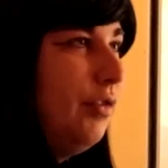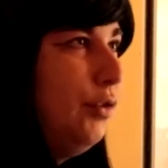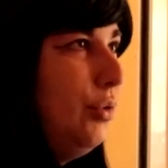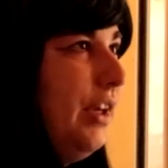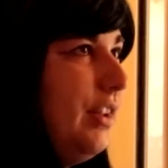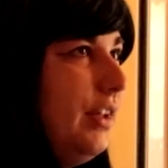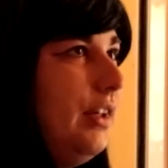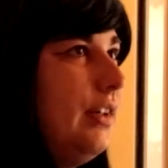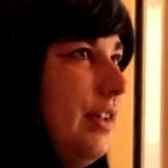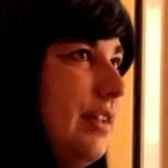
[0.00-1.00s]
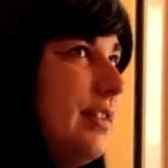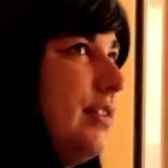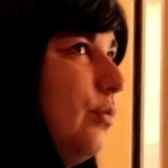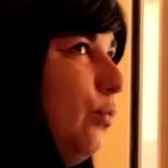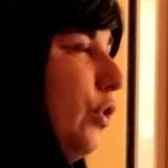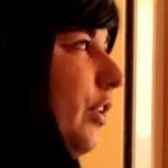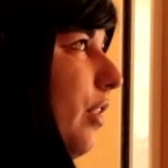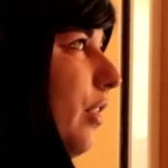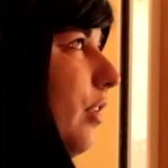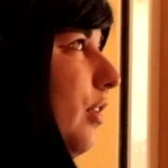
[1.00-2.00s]
overview I think is
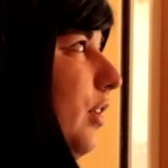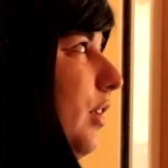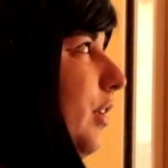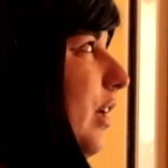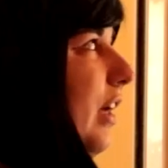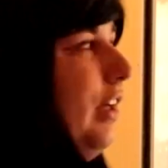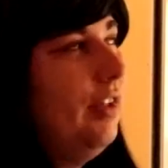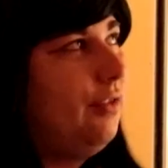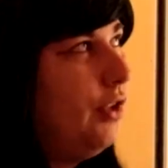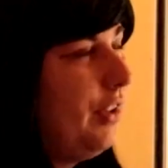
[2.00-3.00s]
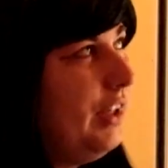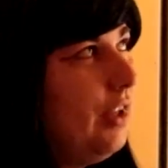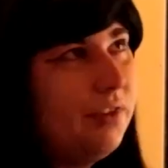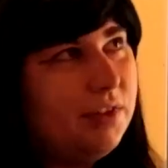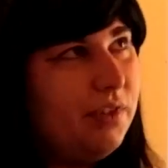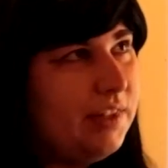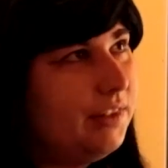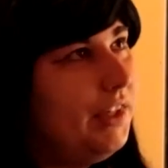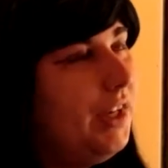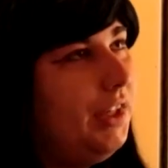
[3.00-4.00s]
worth, if nothing else,
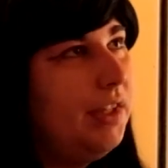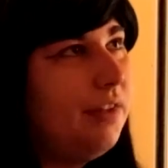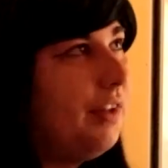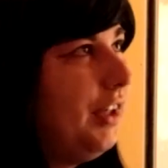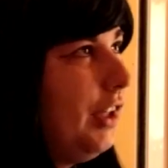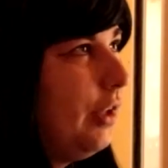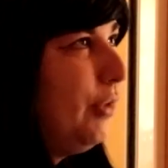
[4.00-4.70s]
investigating and thinking